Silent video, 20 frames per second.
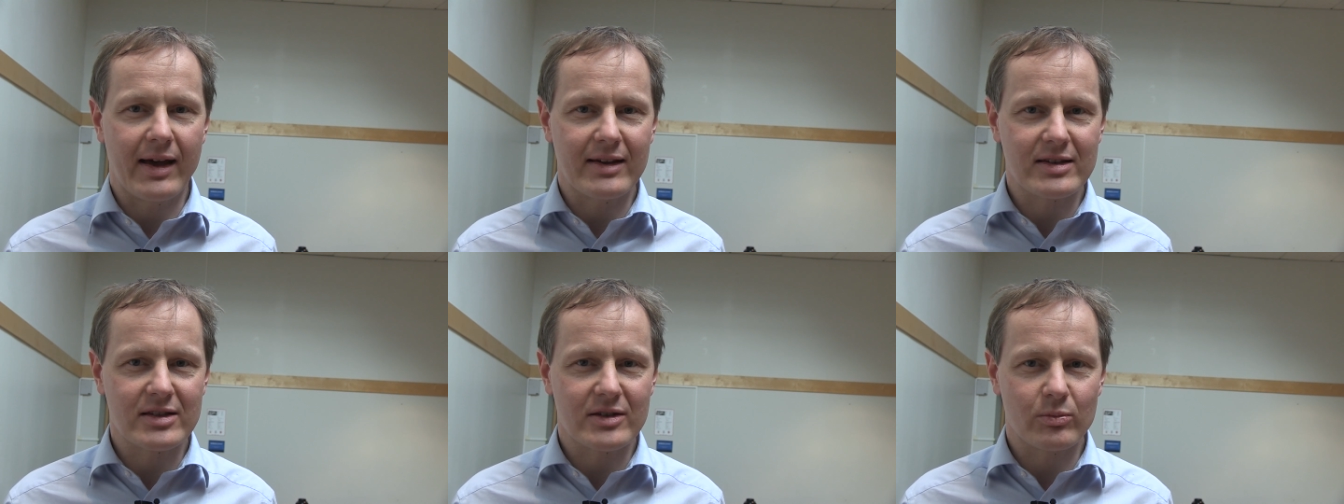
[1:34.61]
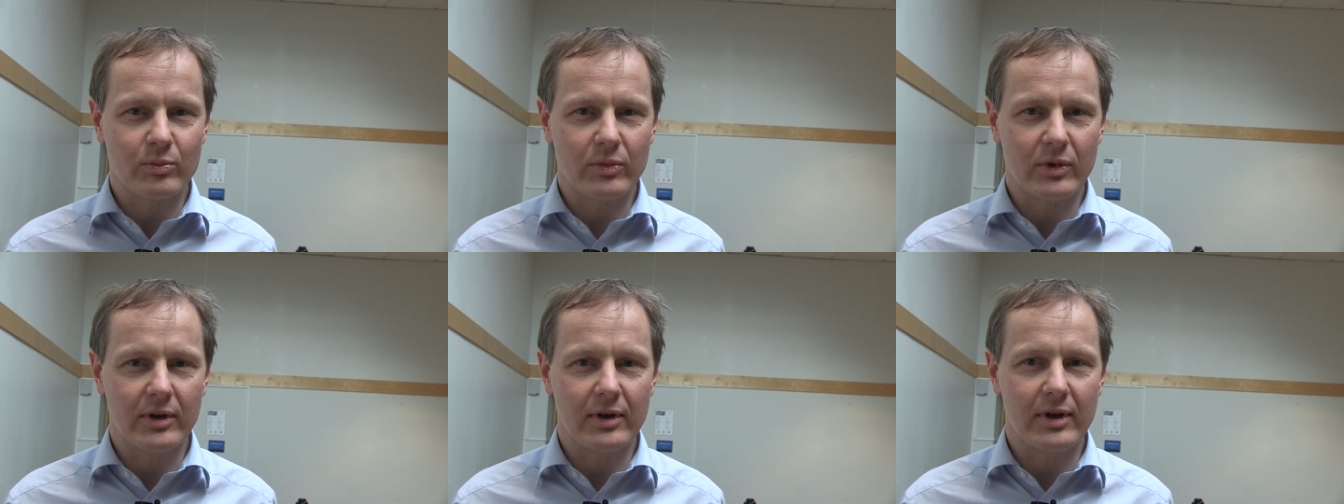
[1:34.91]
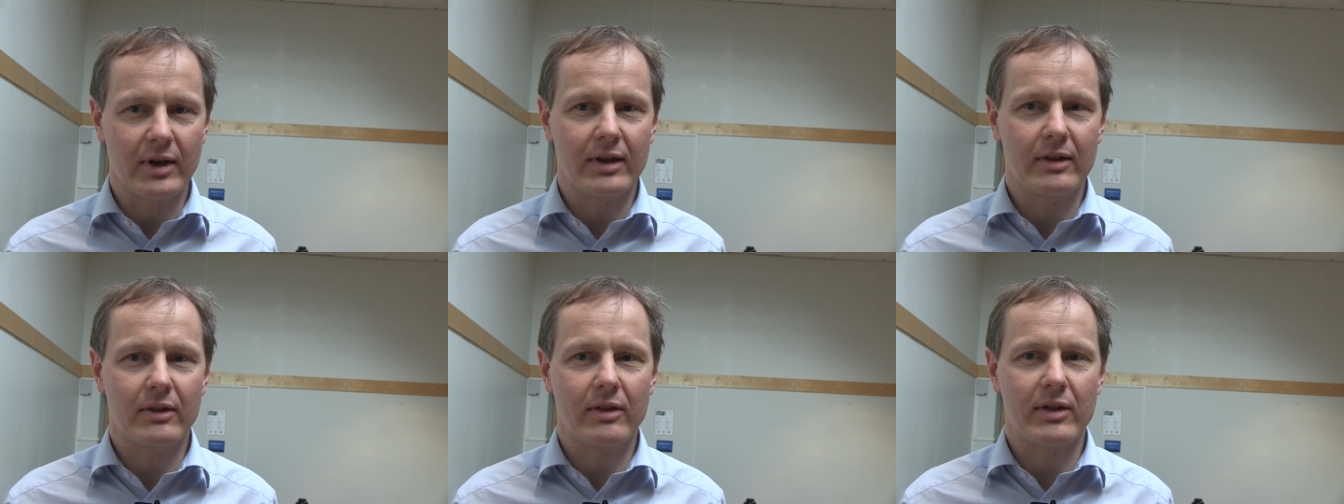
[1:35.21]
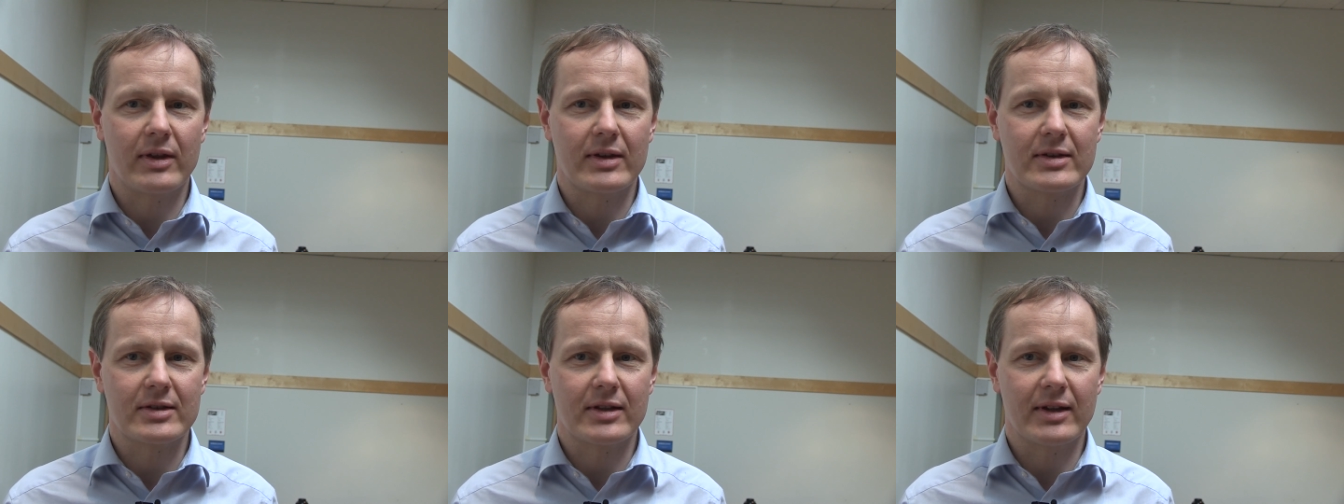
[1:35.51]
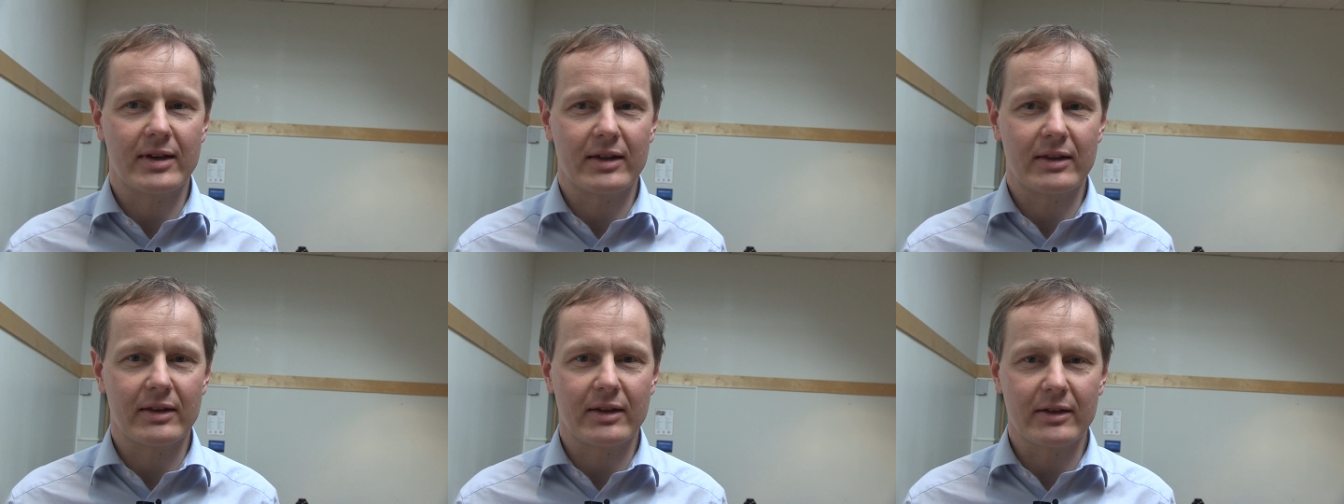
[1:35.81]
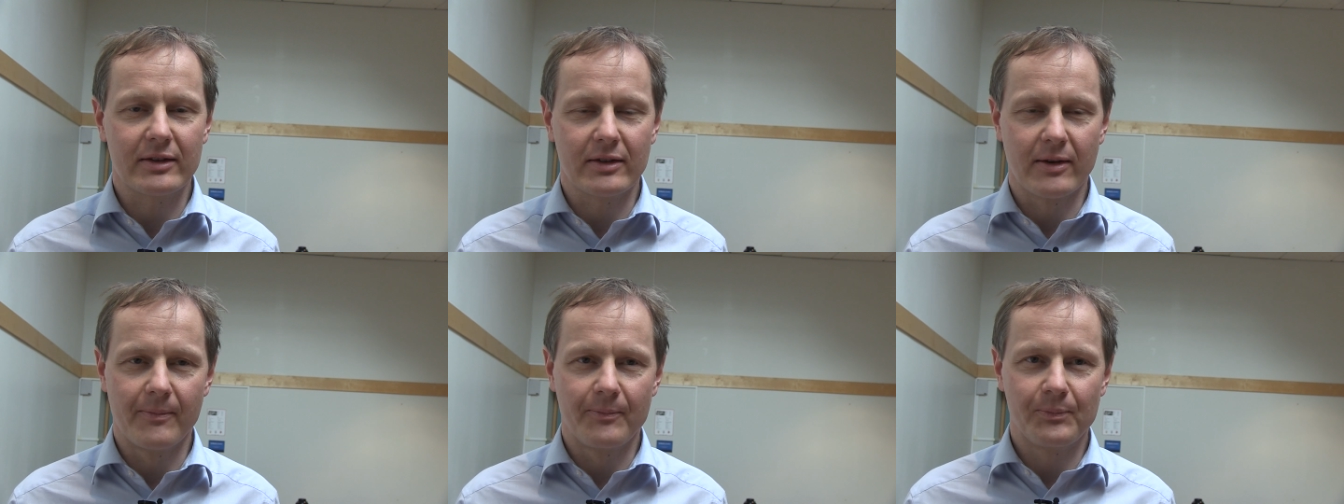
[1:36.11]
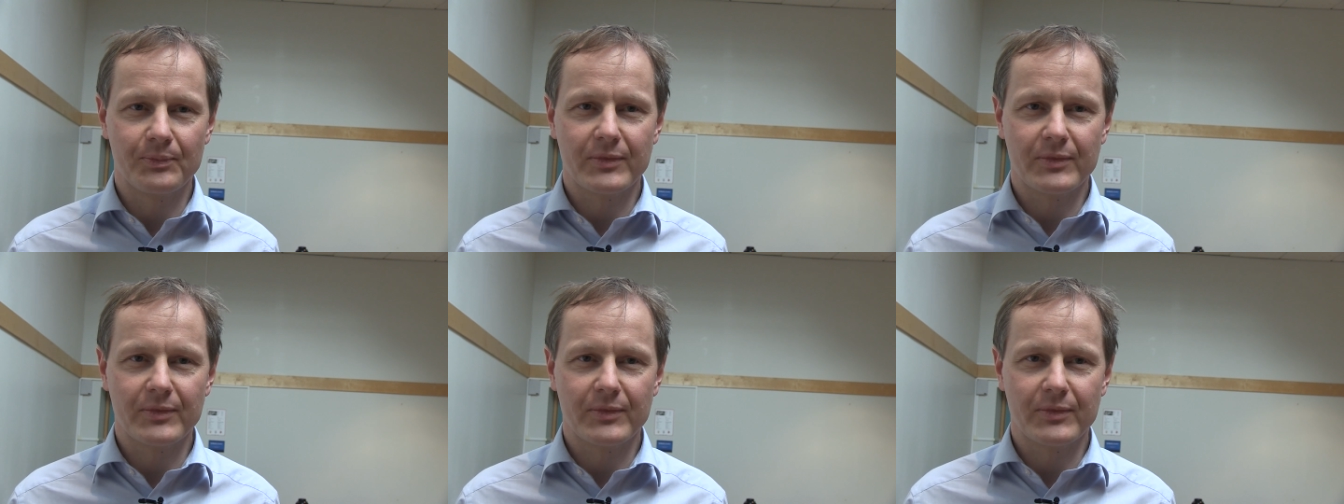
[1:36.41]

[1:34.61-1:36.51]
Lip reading: asthma and things like that.